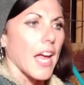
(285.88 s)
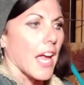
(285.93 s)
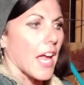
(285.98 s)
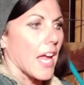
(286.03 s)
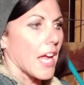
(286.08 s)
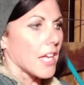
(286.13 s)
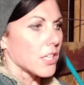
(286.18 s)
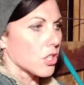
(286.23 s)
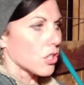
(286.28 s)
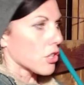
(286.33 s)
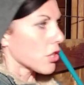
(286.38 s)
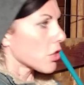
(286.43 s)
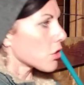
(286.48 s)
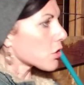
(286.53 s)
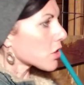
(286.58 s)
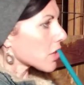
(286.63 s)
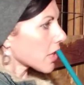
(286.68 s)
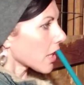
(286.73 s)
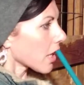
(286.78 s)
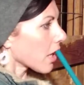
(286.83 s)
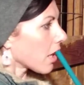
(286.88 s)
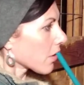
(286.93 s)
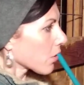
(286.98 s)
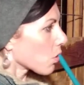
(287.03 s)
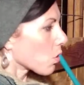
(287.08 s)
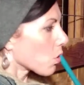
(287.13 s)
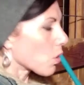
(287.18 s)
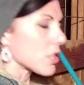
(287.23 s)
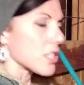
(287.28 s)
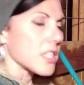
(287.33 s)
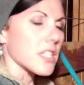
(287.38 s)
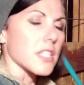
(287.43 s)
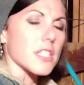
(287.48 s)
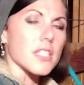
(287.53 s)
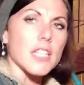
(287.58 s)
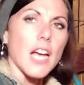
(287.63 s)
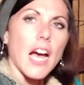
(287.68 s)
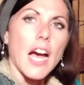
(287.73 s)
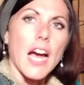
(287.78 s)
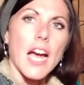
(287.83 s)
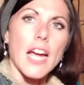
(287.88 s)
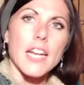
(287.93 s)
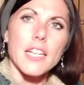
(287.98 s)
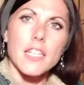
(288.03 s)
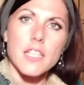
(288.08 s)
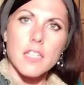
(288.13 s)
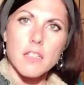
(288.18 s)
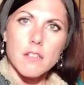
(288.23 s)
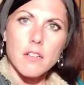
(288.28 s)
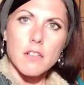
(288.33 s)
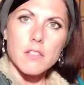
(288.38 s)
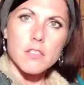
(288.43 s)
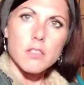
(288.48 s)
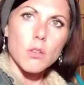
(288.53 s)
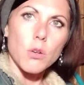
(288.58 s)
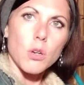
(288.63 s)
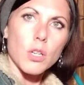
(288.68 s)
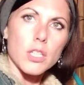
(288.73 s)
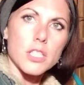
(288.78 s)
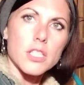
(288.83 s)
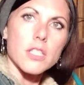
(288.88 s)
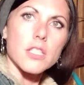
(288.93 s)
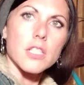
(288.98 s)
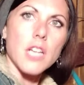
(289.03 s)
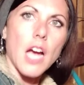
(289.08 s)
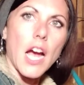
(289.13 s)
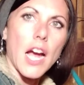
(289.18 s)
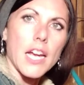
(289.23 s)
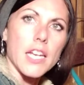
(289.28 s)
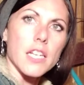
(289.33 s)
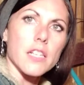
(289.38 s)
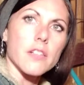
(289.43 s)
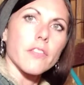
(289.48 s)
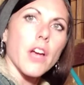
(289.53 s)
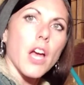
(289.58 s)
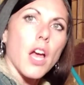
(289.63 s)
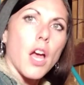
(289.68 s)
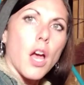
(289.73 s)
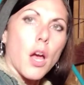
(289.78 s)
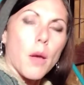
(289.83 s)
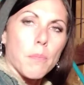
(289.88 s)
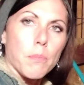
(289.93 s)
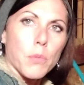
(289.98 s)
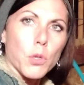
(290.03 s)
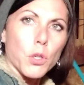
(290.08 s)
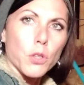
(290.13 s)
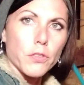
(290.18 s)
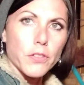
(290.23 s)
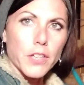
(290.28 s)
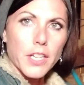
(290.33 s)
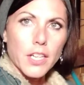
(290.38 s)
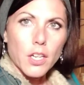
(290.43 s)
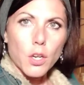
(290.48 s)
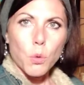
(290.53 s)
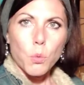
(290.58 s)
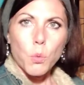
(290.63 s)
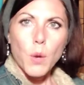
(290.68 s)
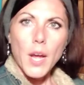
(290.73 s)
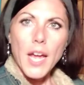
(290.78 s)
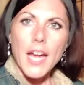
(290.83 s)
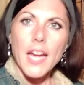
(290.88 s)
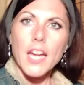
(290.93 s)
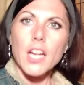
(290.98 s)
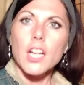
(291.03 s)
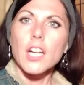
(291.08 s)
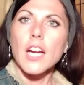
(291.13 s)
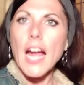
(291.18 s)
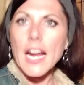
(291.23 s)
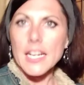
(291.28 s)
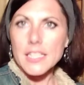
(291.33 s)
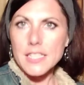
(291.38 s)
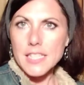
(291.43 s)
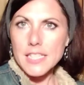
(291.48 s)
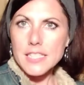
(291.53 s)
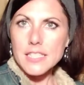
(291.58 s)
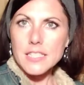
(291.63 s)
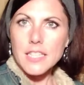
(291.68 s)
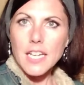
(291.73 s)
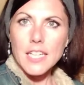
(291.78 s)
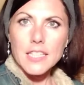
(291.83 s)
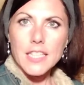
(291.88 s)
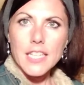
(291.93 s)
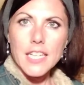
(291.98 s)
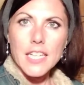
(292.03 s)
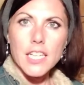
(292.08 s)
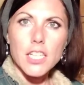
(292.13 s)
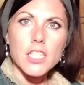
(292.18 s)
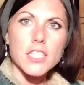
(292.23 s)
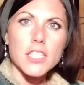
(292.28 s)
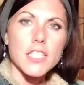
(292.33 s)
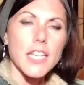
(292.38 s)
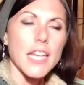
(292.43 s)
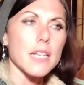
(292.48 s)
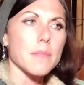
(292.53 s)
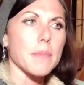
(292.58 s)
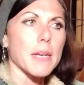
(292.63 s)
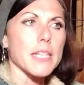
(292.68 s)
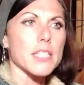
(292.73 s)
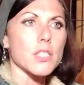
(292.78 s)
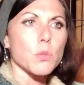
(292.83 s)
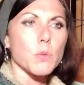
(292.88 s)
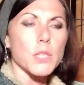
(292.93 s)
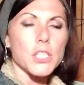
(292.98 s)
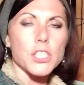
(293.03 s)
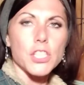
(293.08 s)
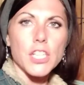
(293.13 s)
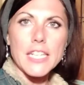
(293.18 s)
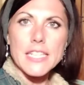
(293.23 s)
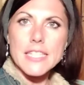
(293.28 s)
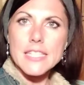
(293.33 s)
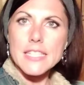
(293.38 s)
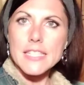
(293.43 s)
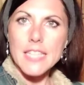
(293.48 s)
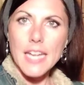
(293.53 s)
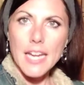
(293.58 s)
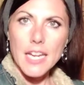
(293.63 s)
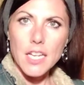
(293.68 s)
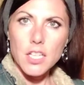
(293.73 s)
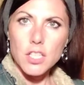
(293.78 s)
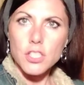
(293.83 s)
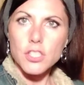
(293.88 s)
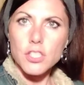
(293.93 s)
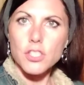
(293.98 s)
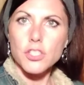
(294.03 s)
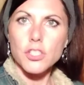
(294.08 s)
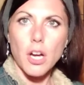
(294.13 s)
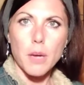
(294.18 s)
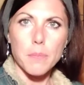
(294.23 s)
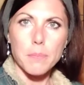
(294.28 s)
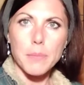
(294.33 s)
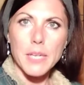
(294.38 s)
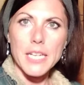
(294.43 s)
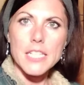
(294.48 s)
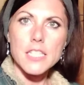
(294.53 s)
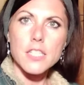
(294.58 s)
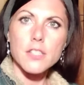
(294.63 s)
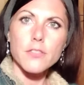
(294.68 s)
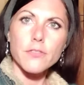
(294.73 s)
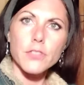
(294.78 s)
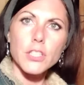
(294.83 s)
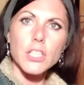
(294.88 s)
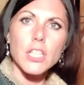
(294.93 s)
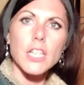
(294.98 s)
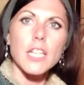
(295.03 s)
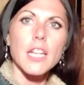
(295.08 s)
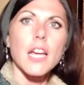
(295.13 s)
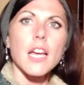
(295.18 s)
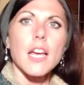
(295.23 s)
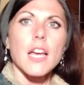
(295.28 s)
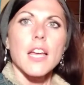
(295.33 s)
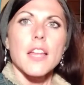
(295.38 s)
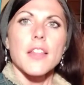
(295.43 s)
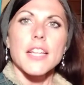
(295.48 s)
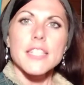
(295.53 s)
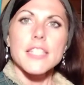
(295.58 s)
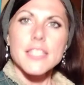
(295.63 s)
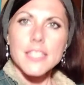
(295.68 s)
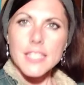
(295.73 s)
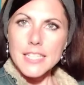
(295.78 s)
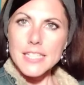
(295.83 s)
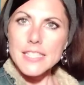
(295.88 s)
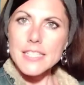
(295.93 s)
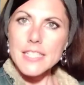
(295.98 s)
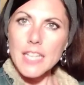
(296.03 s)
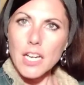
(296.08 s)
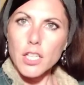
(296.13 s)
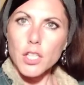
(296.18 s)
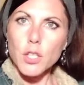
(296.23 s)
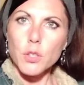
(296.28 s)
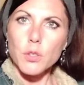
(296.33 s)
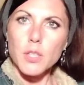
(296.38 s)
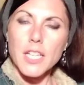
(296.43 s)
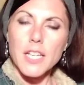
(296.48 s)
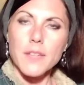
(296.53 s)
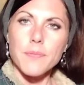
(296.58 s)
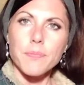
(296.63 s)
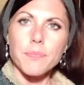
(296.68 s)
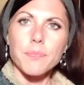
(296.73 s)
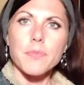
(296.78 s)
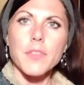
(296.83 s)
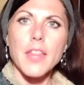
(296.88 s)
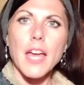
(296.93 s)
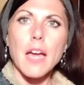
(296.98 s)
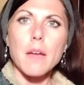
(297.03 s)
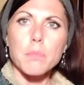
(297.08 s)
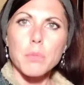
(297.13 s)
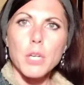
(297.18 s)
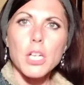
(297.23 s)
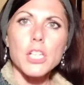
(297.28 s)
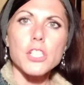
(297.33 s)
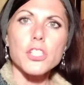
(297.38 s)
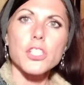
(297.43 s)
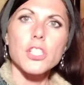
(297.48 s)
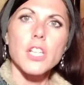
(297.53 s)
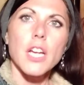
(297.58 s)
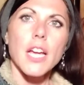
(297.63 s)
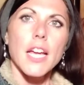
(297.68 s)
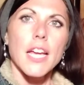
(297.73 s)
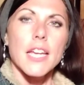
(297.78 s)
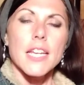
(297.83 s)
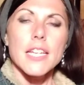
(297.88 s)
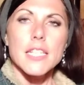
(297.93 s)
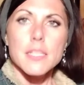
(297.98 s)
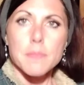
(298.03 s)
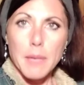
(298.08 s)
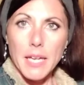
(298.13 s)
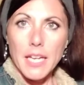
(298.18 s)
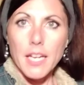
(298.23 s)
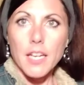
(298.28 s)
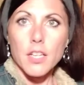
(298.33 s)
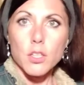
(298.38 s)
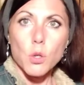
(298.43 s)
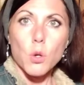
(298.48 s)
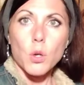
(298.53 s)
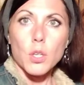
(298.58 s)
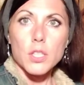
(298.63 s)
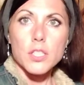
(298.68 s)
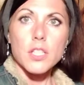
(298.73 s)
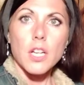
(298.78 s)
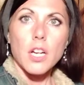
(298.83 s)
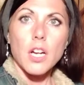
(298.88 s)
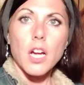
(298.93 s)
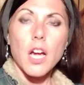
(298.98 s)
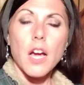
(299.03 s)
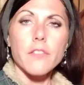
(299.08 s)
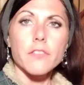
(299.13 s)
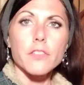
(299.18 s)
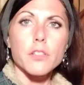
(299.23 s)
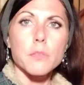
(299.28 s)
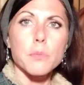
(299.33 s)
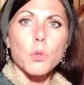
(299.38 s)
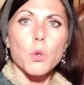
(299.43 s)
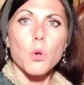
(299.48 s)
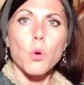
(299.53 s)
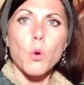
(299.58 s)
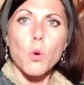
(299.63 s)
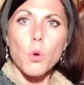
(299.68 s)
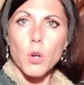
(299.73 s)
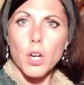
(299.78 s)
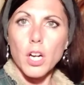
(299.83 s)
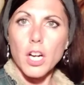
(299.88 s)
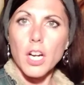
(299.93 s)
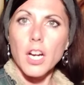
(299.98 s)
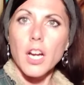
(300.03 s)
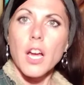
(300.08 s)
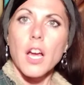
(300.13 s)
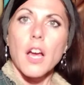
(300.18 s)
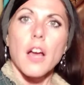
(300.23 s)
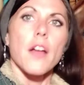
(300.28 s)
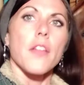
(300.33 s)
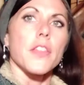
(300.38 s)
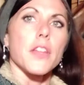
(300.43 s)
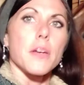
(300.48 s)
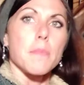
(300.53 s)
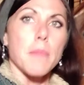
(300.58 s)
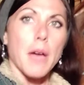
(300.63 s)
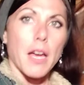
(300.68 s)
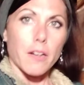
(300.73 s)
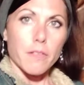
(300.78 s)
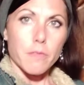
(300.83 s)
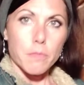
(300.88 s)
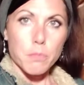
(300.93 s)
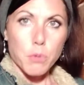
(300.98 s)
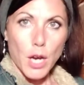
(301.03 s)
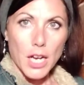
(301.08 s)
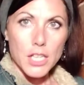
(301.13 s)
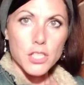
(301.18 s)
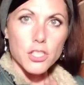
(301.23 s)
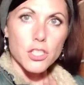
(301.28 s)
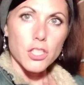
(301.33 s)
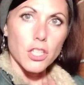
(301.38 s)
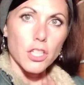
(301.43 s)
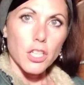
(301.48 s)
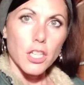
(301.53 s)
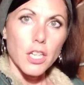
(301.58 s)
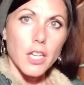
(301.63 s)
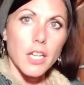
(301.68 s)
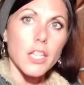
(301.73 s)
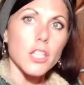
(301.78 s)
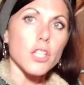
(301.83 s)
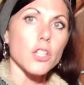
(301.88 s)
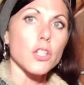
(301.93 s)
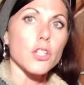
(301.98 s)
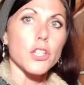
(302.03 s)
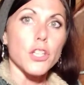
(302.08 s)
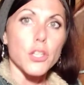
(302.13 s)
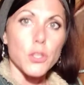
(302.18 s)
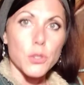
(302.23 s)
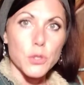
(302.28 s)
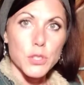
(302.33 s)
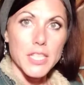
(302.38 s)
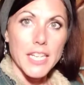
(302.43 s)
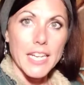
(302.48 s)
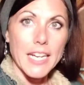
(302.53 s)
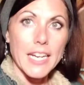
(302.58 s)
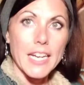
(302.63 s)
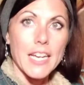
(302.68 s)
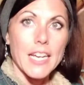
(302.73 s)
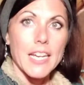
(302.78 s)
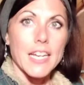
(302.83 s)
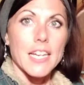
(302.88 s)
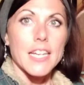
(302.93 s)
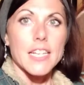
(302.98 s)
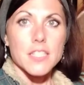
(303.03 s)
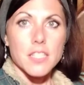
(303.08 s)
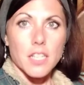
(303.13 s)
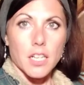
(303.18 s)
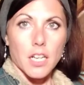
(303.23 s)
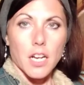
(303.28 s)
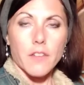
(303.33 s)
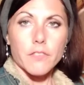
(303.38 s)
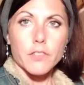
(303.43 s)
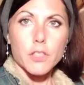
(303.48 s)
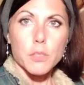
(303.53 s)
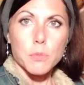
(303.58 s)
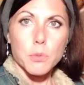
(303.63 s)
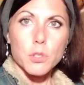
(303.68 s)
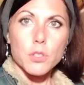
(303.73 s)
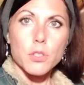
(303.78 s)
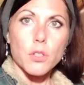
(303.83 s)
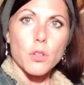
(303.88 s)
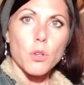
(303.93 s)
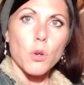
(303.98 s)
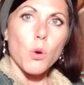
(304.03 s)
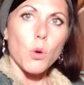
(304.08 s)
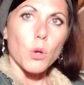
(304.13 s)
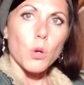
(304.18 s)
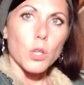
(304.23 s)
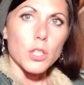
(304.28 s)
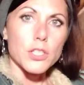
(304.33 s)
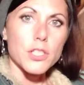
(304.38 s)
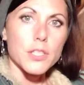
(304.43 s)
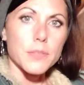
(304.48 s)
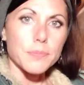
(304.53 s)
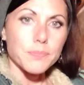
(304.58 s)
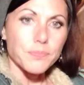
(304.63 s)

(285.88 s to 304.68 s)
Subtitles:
and you're using it on the horse's side, and you notice the horse is kind of moving away or acting slightly irritated by swishing its tail, stomping its foot, that's going to tell you that that brush is making the horse uncomfortable, or the amount of pressure you're using is uncomfortable to the horse.